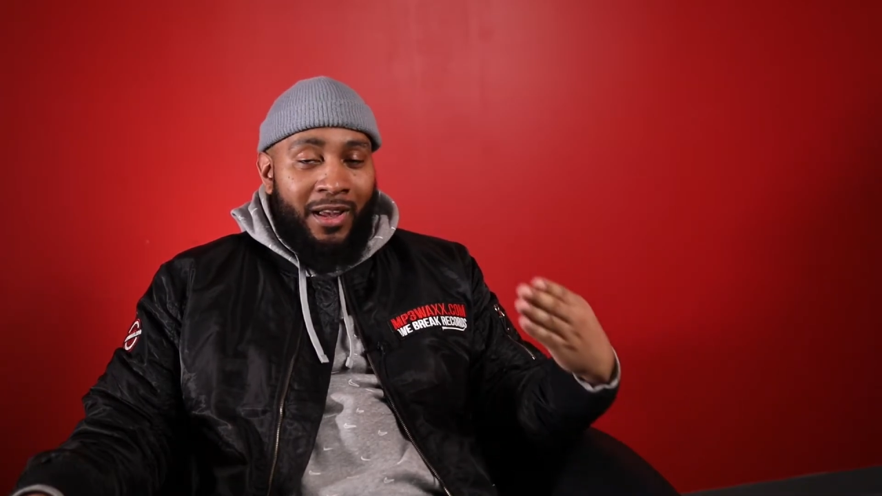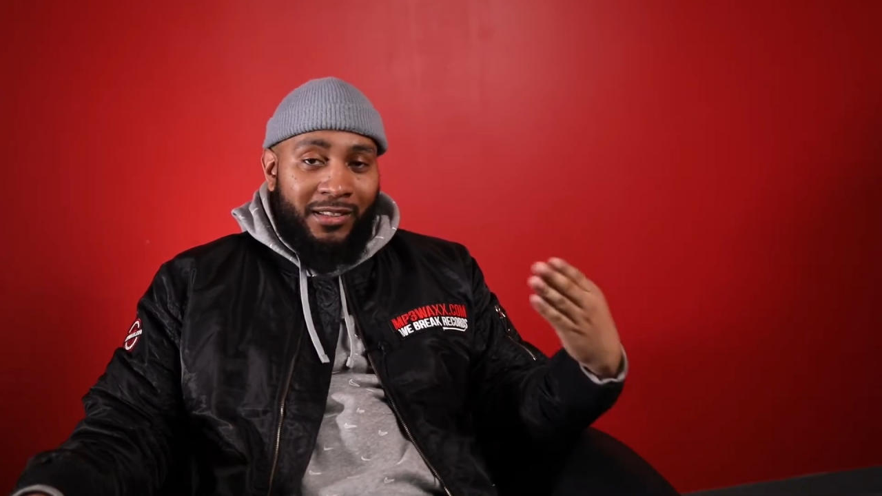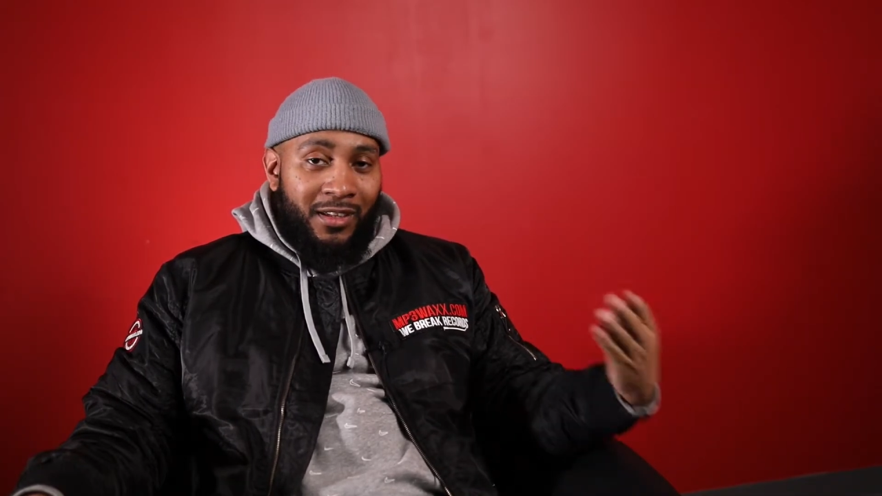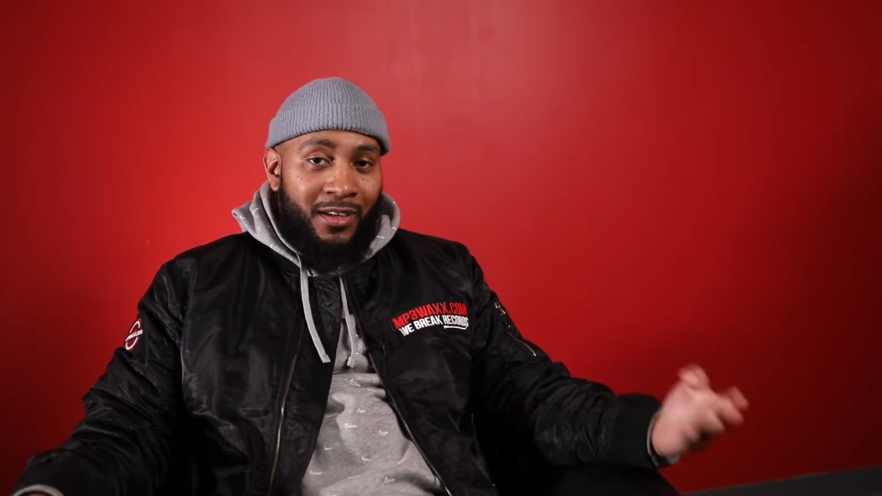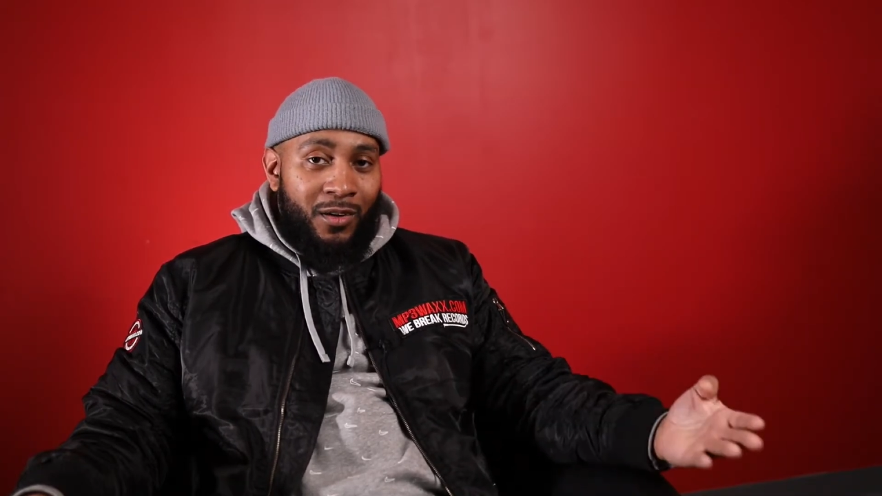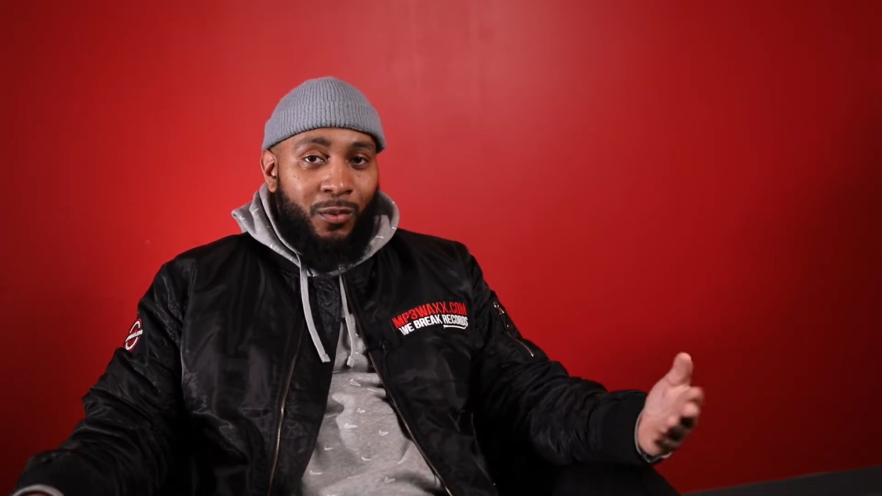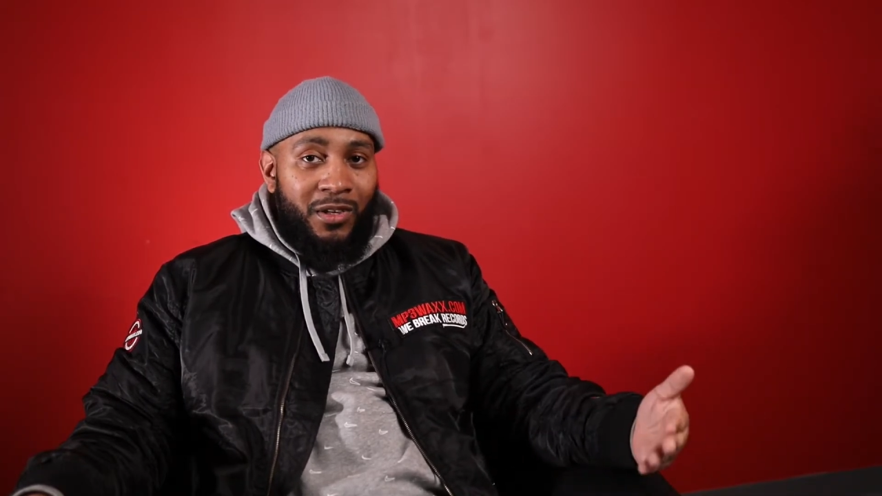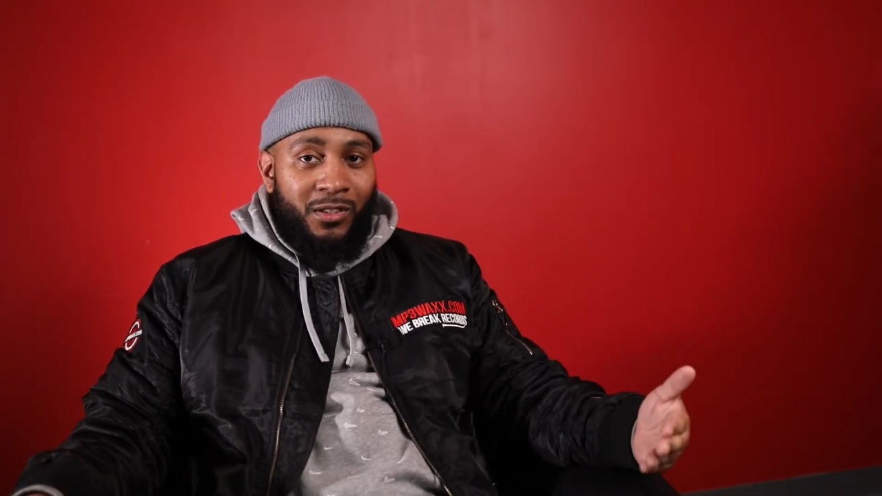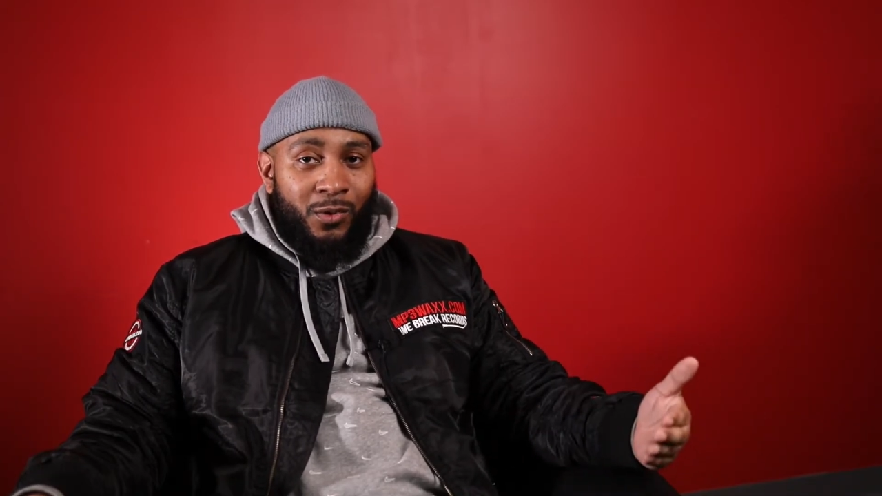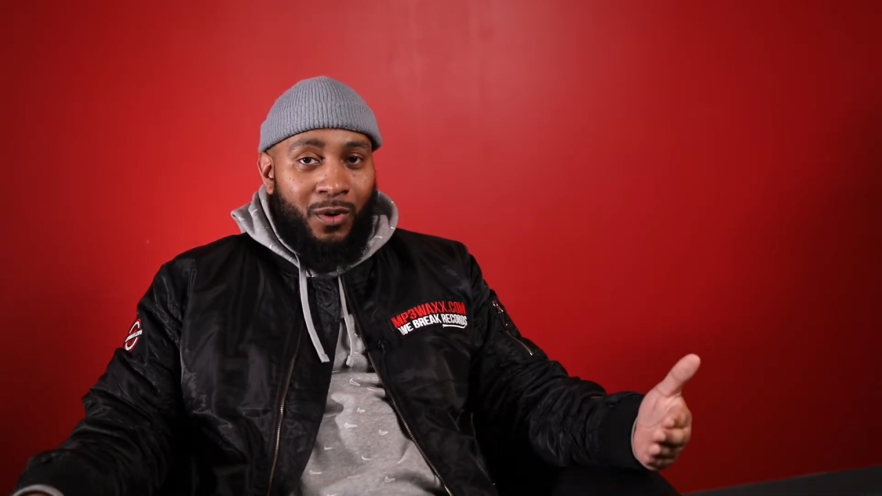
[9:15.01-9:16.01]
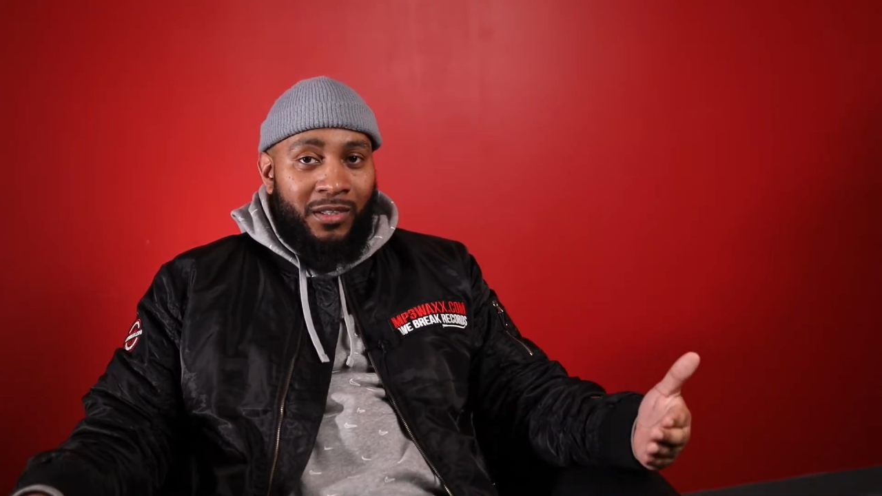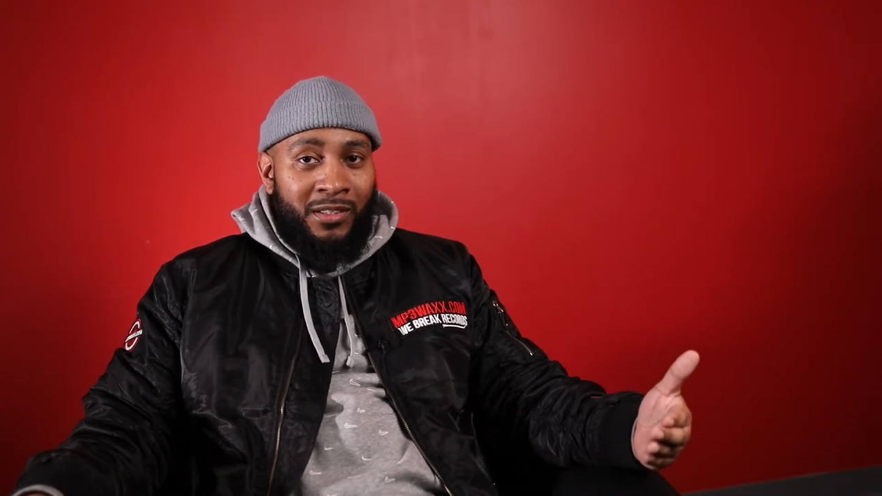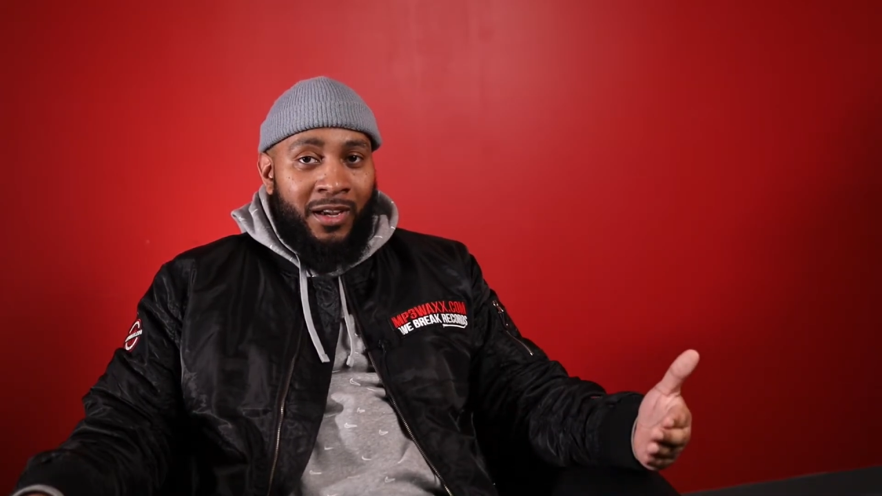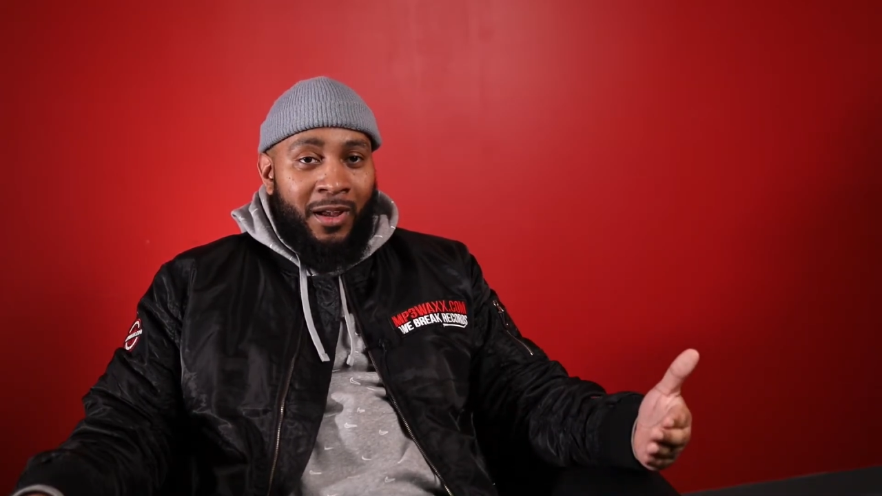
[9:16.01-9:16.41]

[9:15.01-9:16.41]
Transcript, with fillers: it's a good resource.